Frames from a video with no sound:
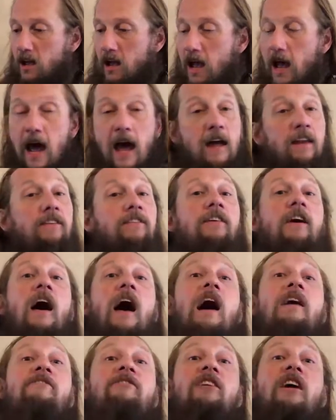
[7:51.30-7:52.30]
and
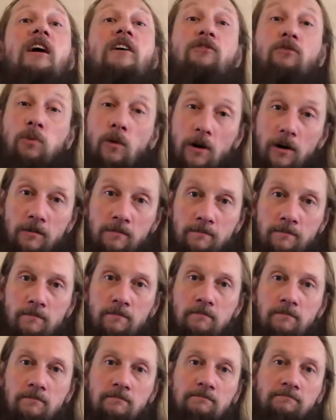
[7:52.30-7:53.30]
have a nice one.
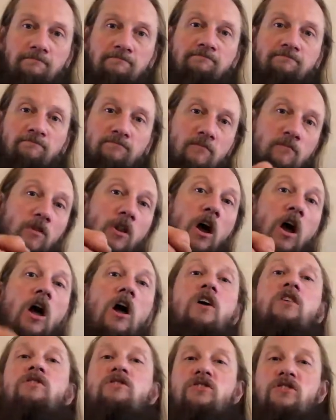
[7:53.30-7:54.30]

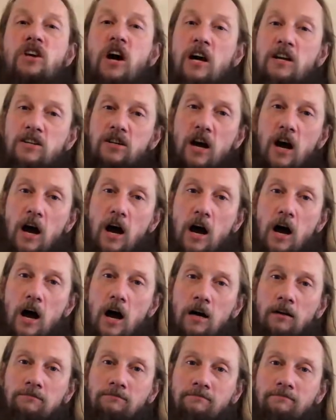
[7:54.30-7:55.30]

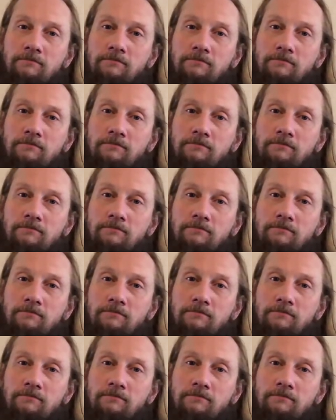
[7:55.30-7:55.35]
Ta-ta!